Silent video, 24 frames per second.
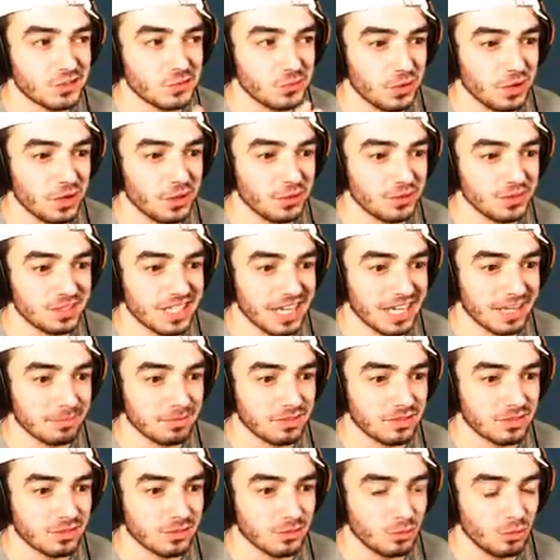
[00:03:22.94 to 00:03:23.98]
one of those
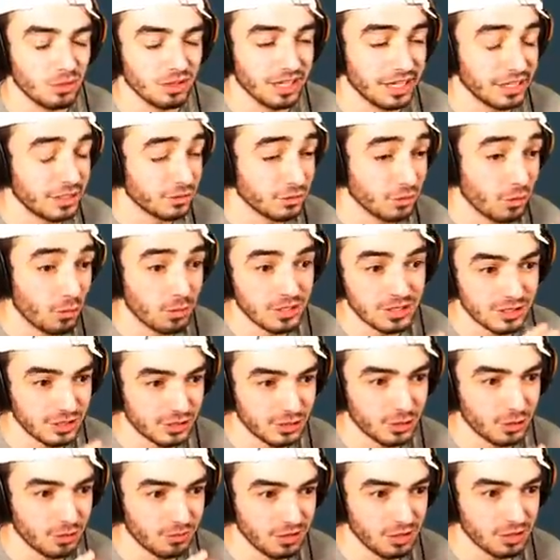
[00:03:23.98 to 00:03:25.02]
games where like you're always
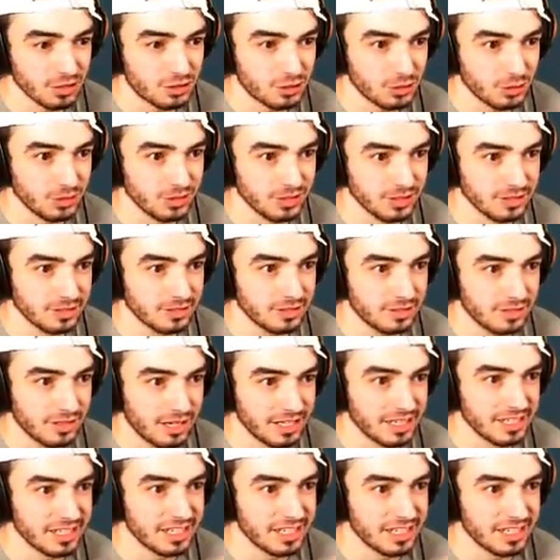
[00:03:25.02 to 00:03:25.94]
looking over your shoulder and you